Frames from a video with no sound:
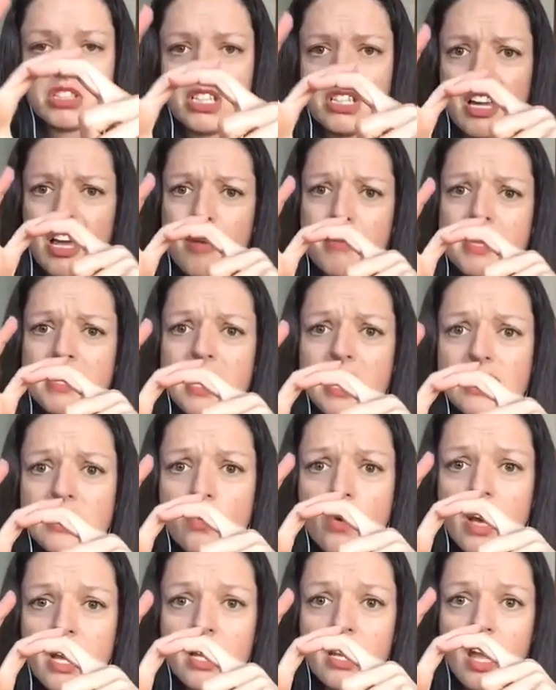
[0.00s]
I mean, that's
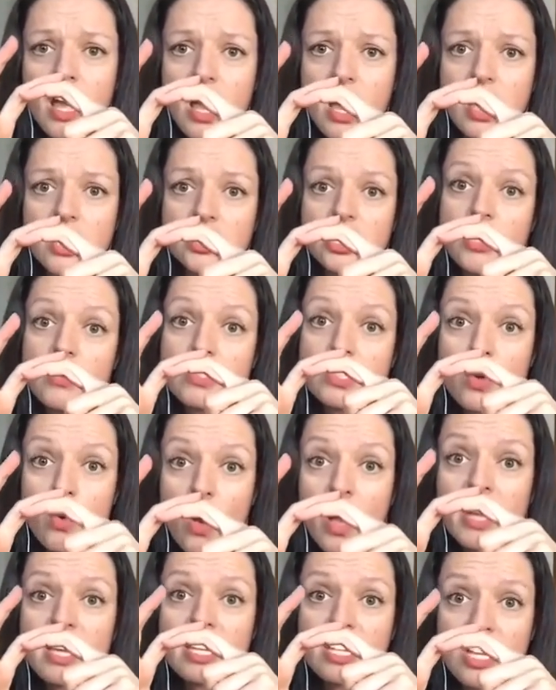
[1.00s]
quite large. And I was
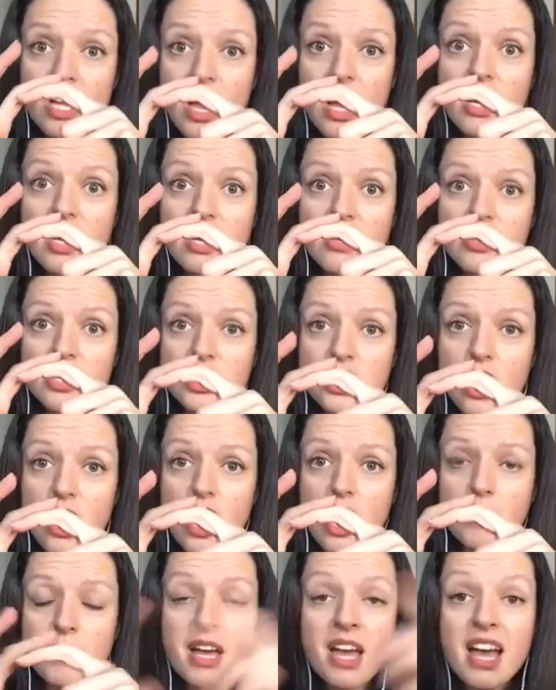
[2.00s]
quite young at the
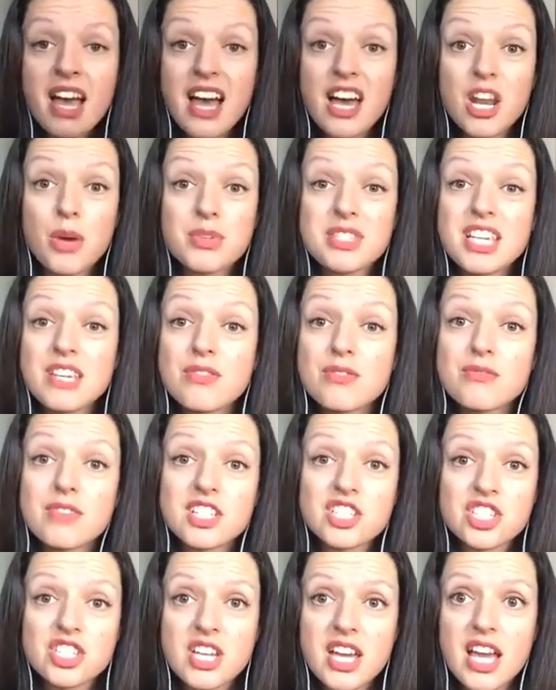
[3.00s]
time, and I was even
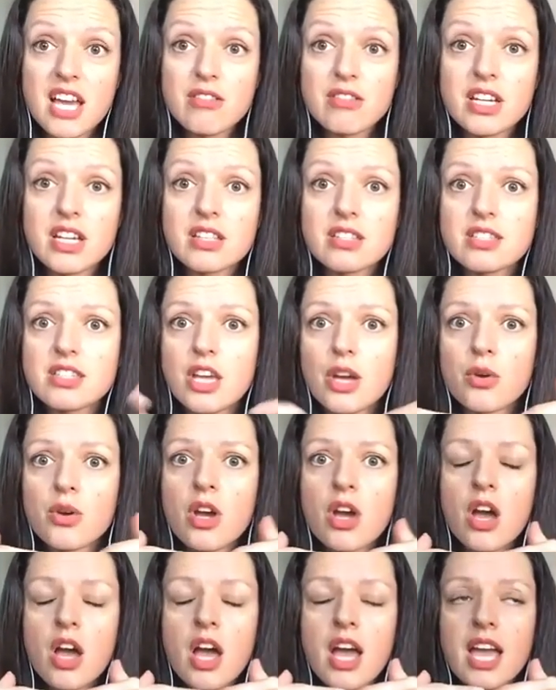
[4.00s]
vegetarian. So
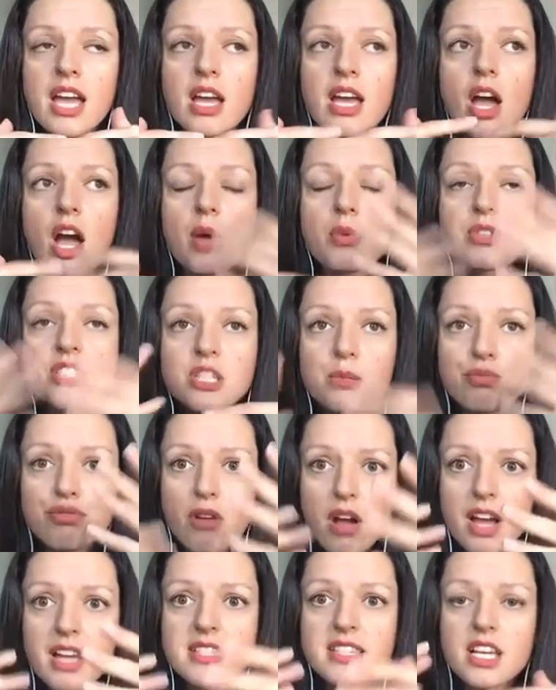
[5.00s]
it was
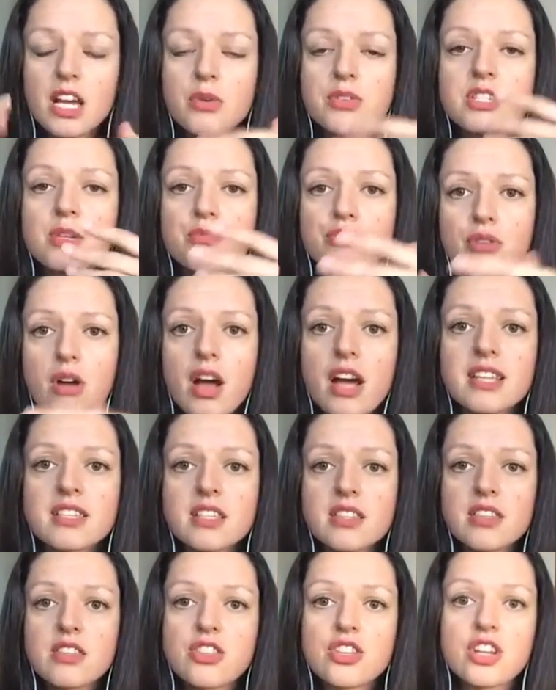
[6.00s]
surprising. I was surprised
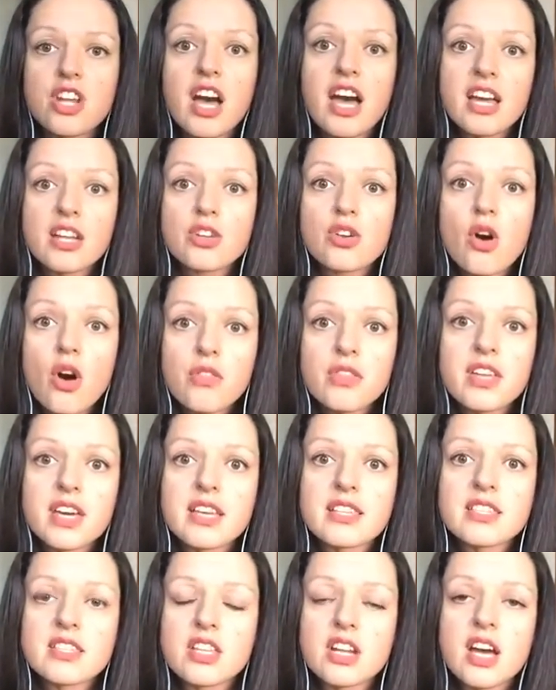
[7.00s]
that I had got
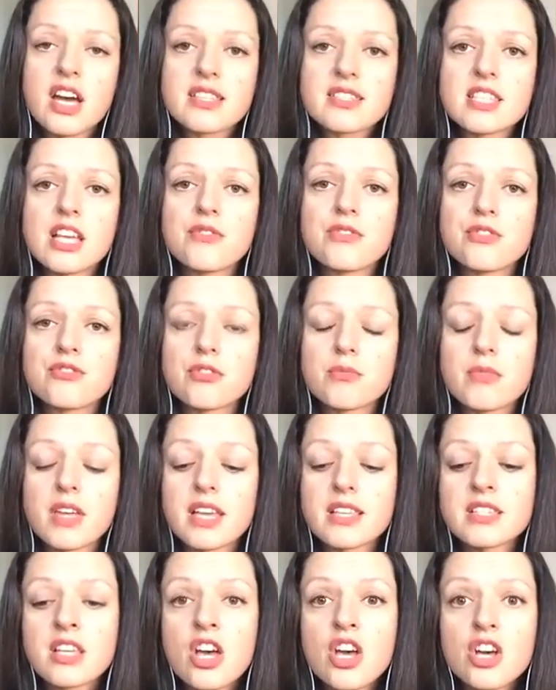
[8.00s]
this and that I had suffered from
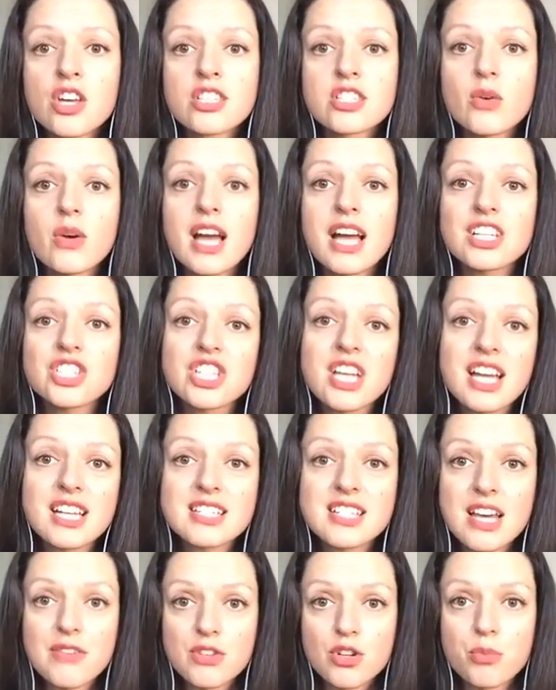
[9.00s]
this. So I actually had
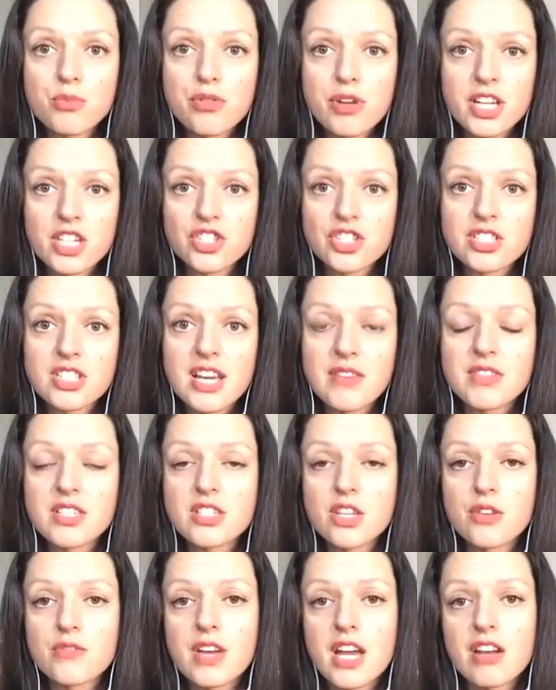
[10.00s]
to have an operation to have this
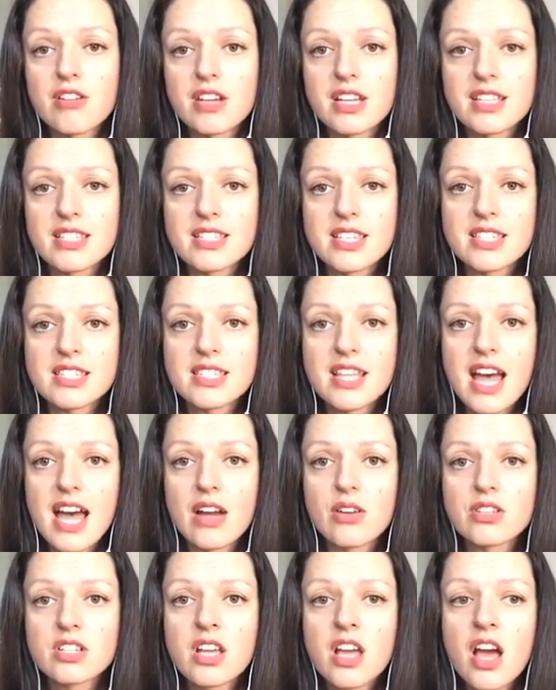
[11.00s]
ovarian cyst
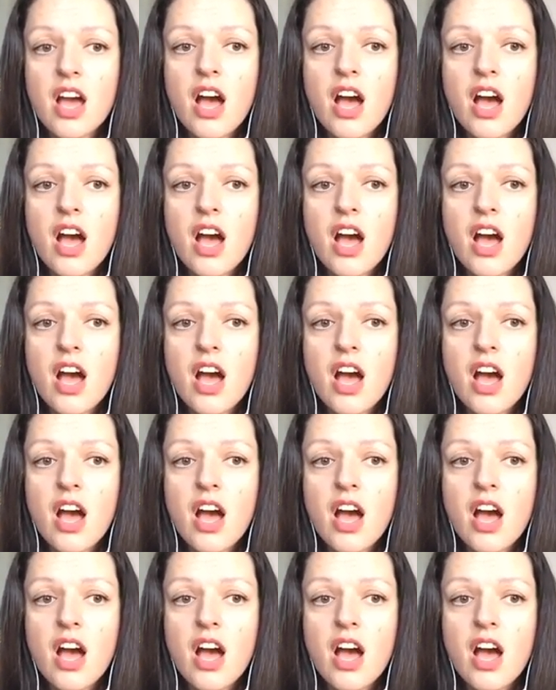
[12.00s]
out.